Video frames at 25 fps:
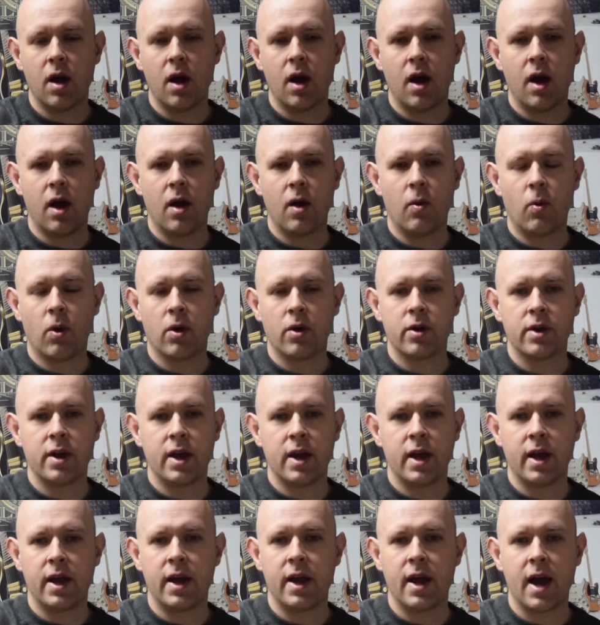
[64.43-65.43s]
one
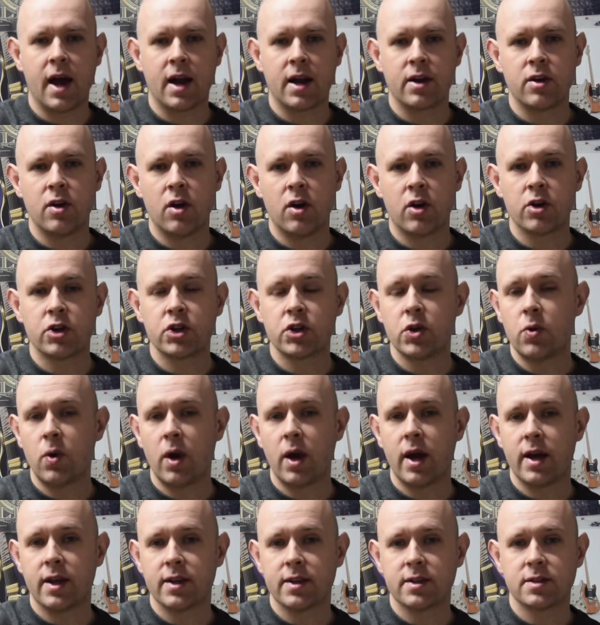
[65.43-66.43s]
day and your
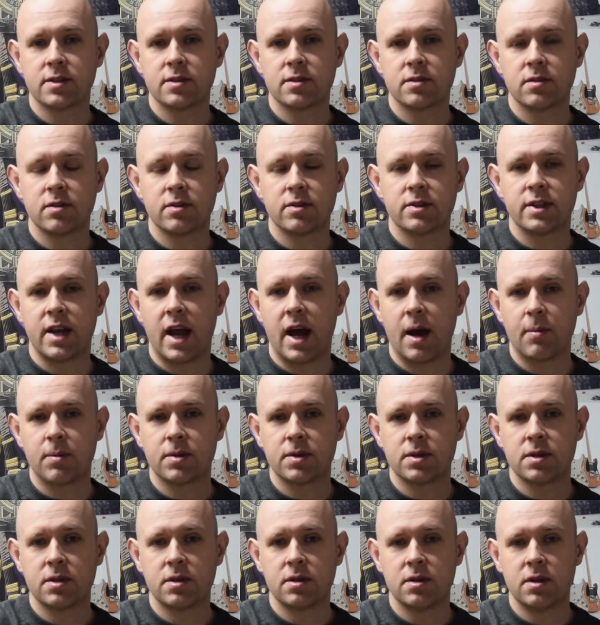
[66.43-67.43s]
shoelace
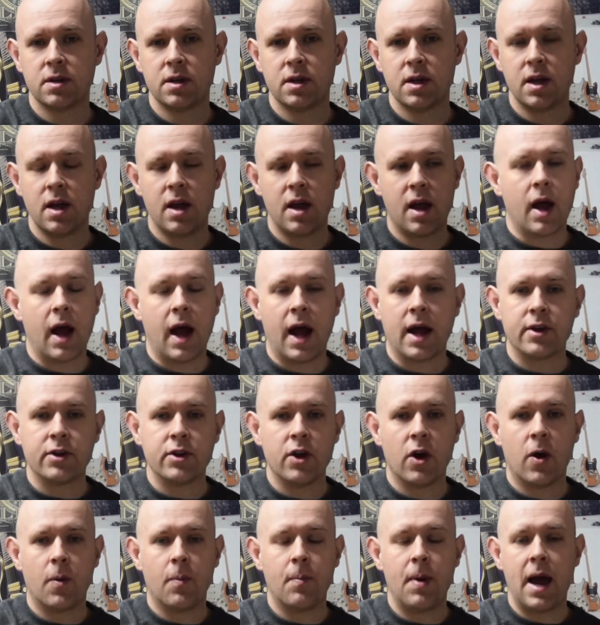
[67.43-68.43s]
snapped and
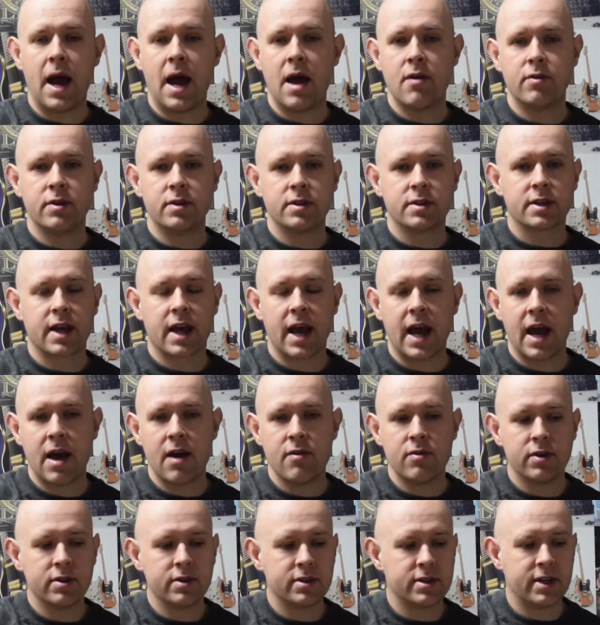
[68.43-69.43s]
your parents'
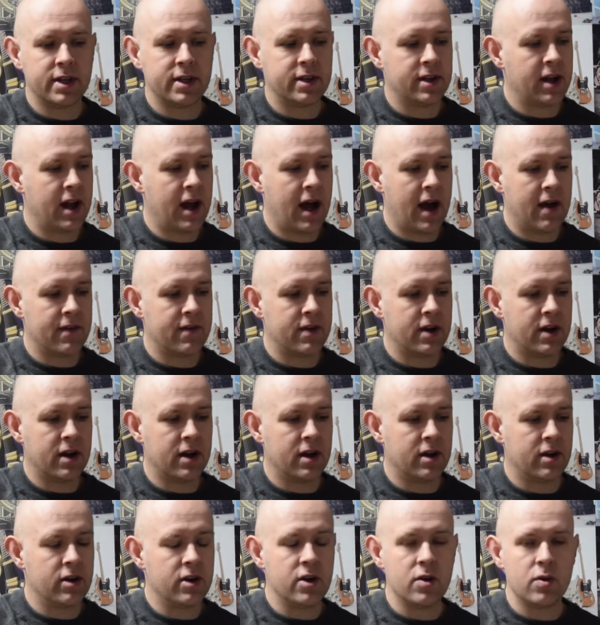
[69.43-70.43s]
carers didn't have
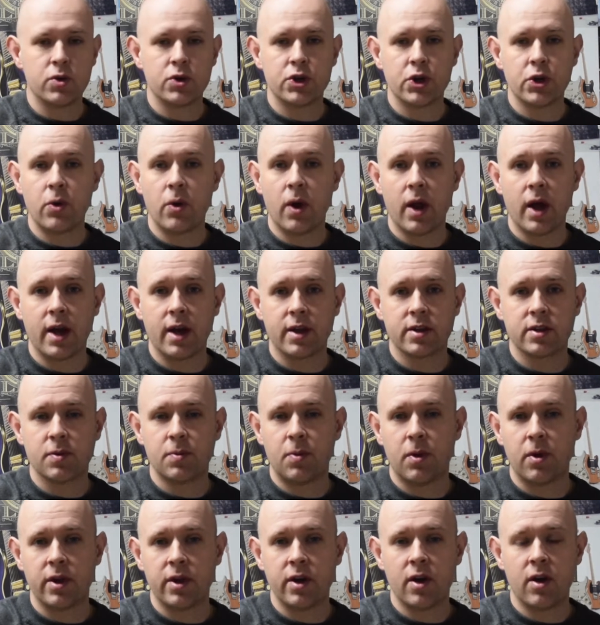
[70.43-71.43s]
a new shoelace to
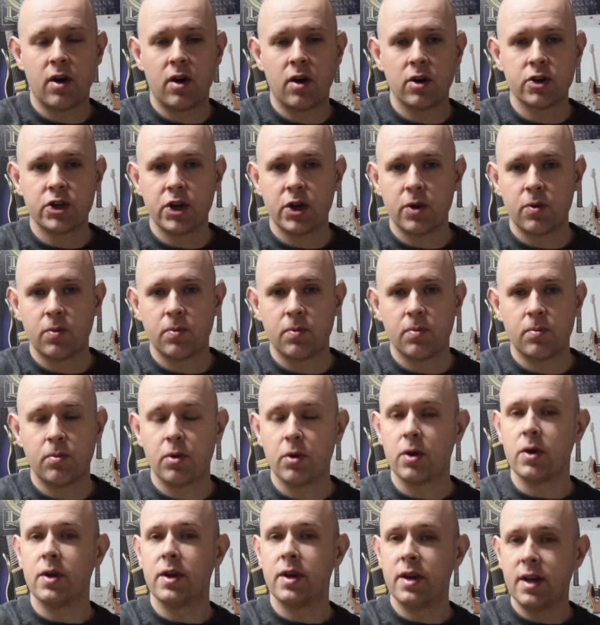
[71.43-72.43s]
put in your shoe, but
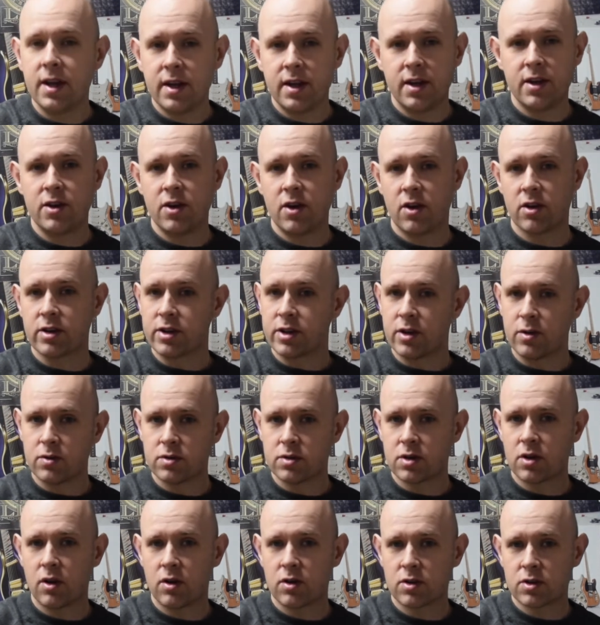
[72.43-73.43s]
you needed your shoes to
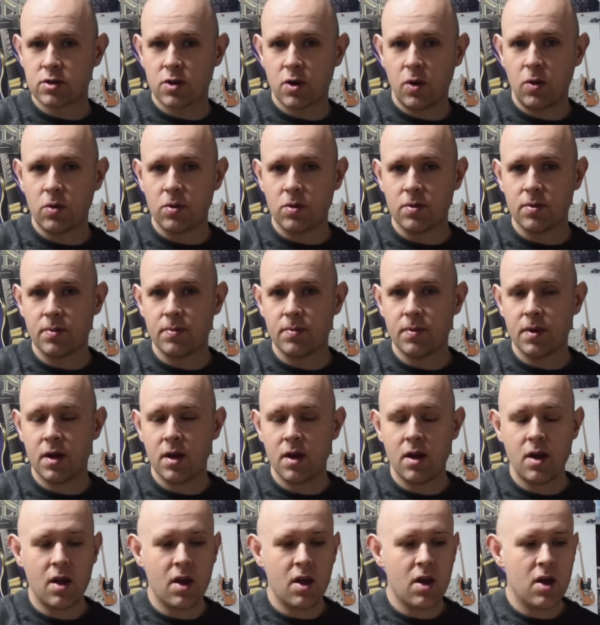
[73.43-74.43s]
go to school.
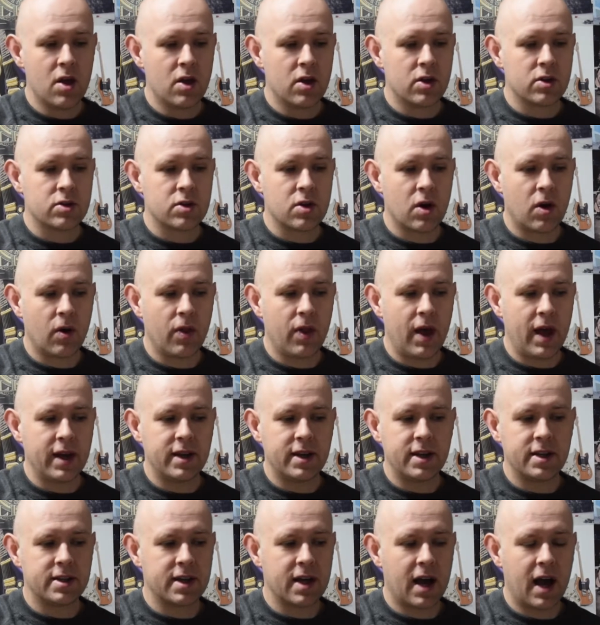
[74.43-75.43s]
So they
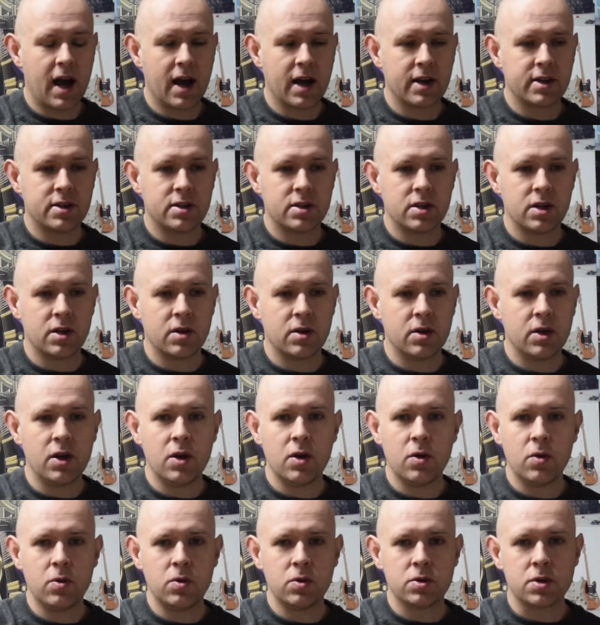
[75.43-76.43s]
decide to
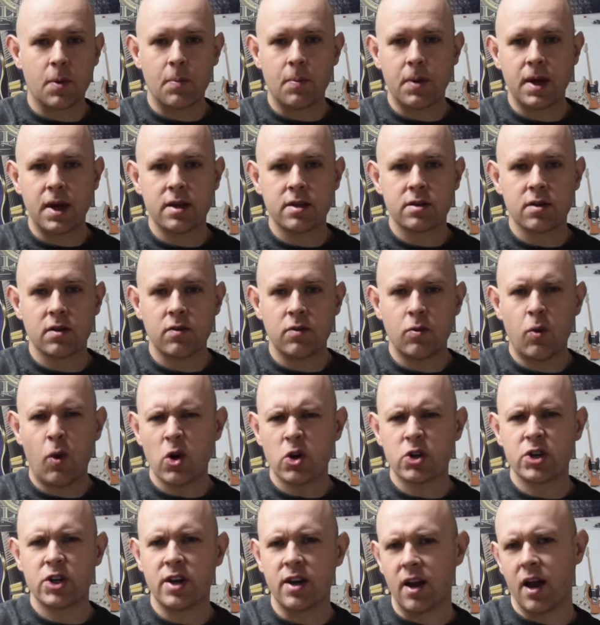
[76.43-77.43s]
use a piece of
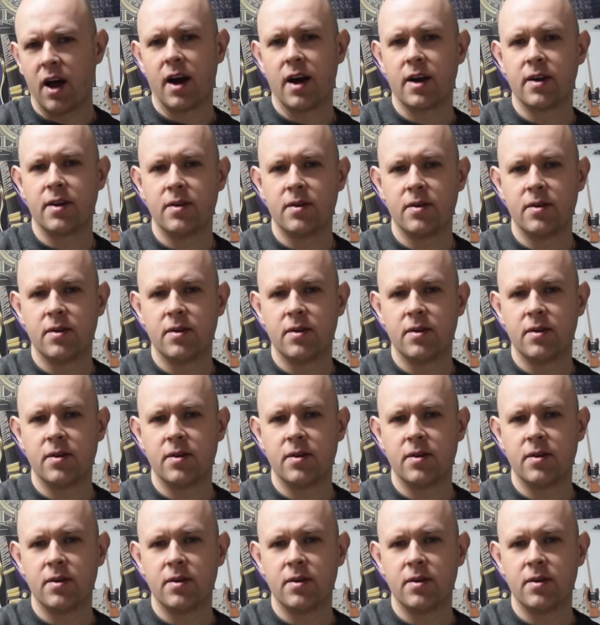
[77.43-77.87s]
washing line.